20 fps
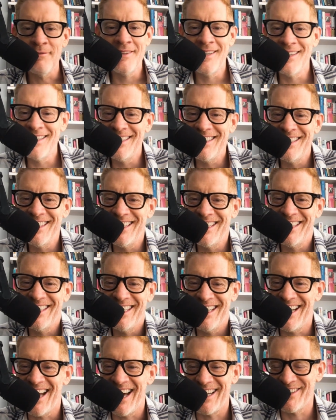
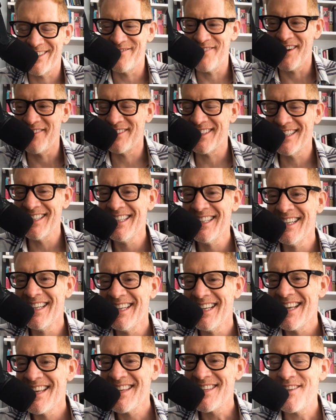I don't remember.
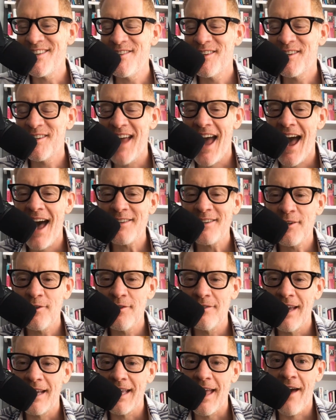So you could ask
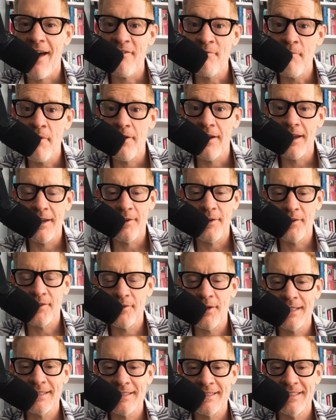her like F, Marry, Kill
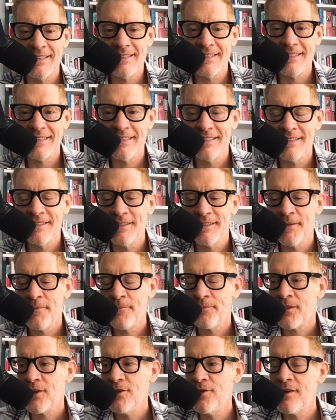questions.
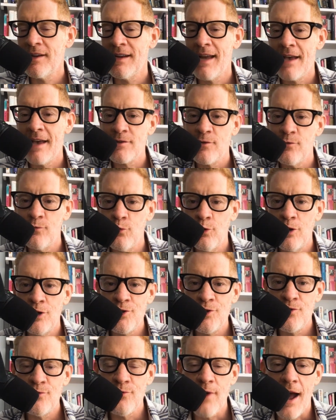You can ask
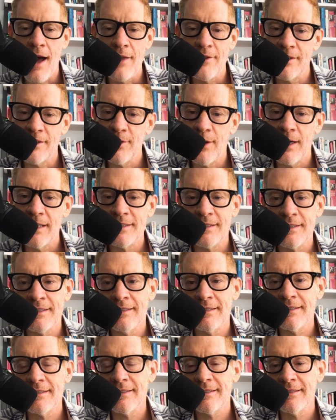would you rather
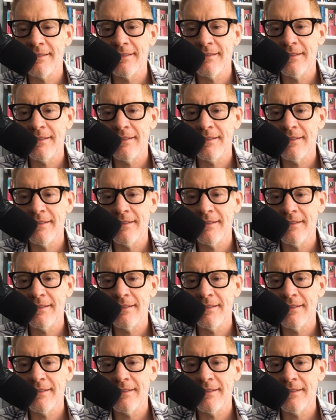questions.